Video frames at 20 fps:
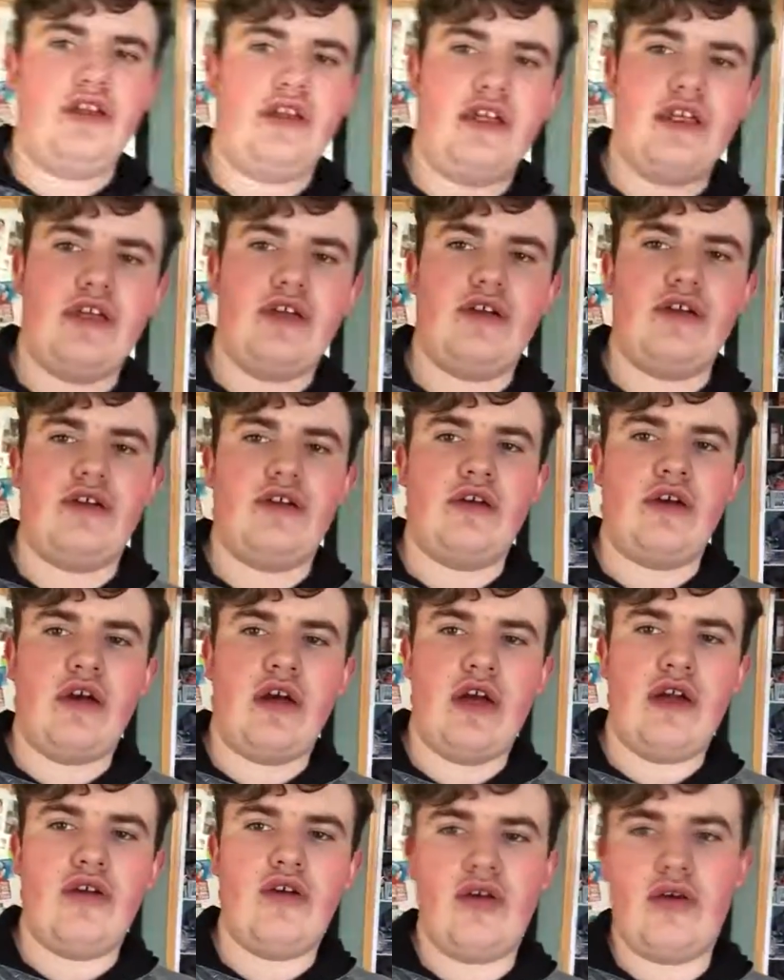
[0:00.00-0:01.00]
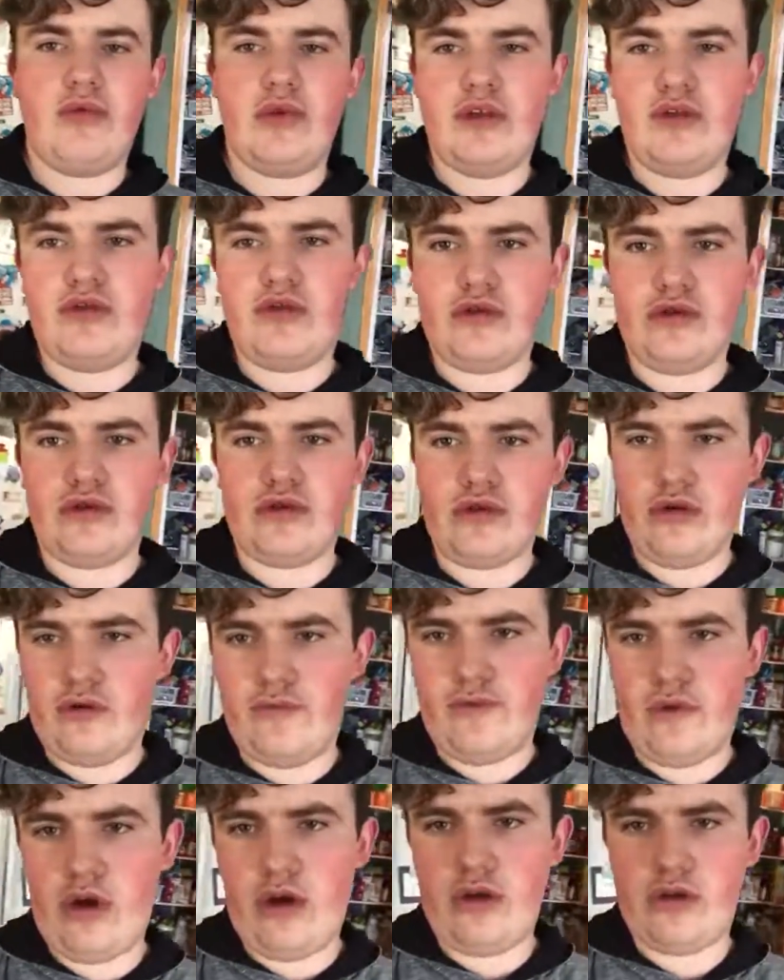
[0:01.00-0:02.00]
it here. I know I've been doing
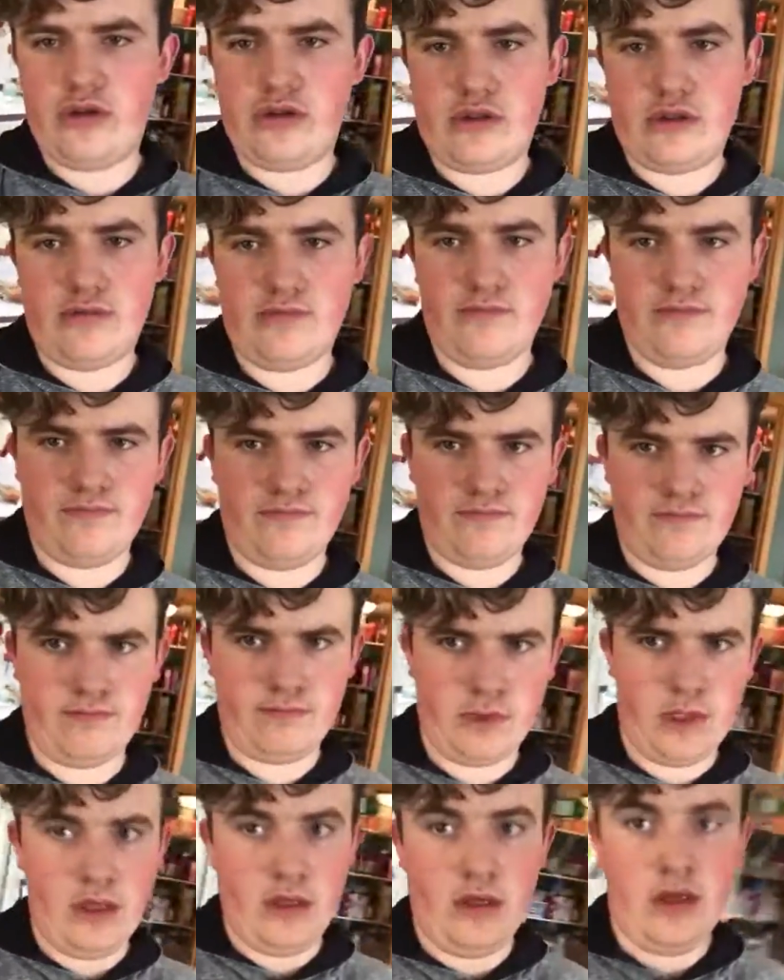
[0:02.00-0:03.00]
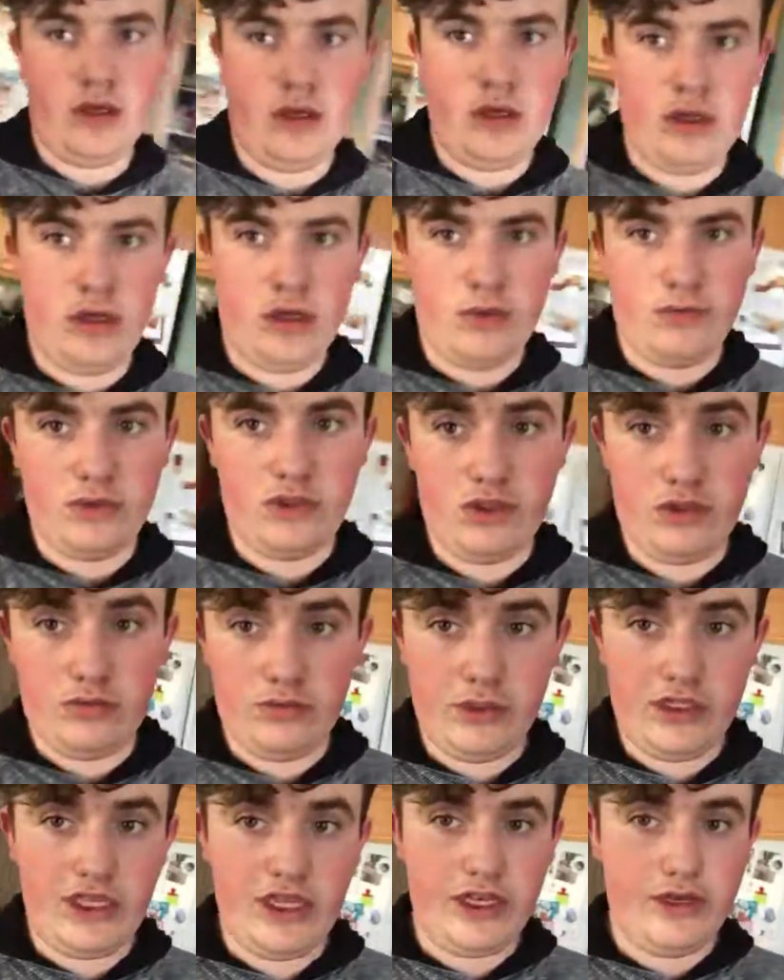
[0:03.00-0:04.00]
short vlogs. Still
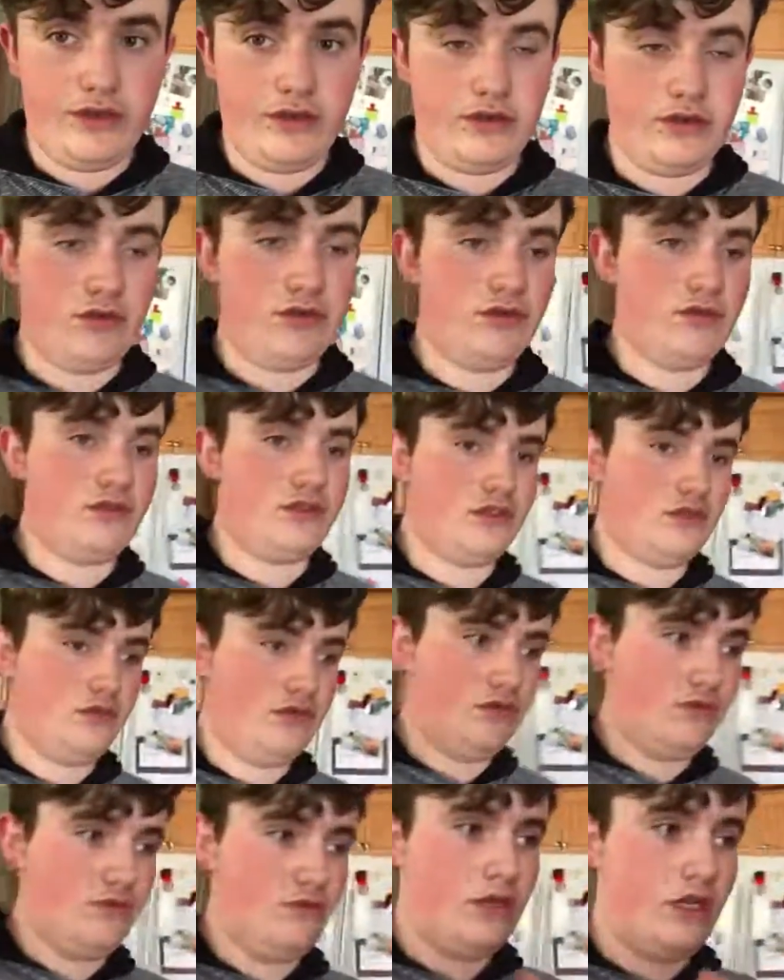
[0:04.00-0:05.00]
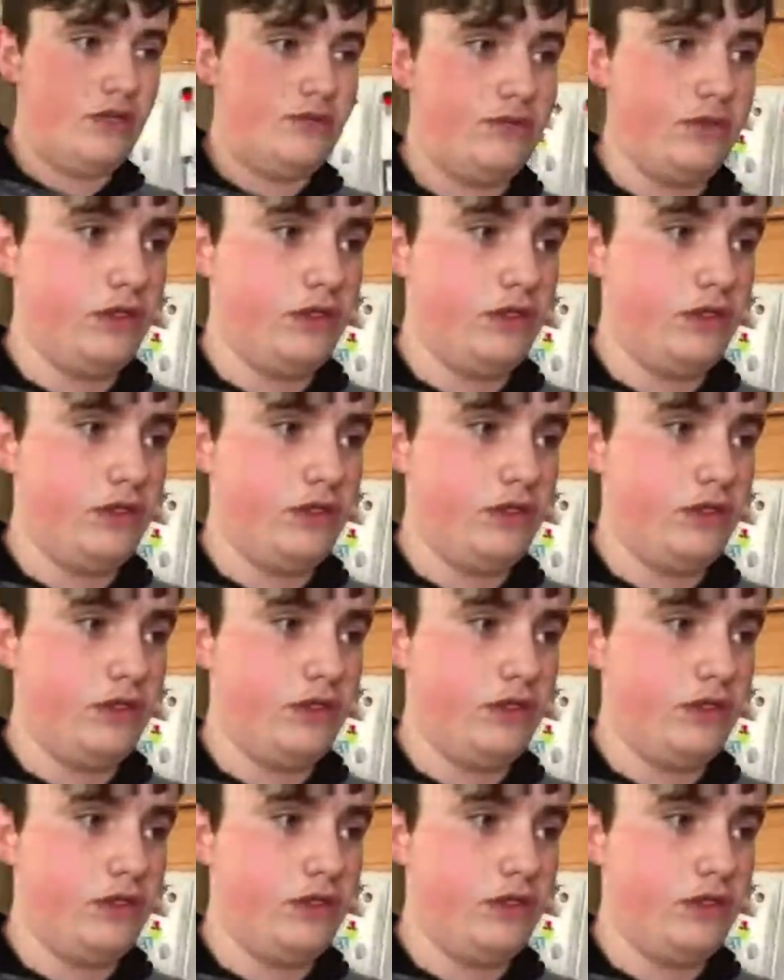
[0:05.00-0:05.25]
beginner, so don't mind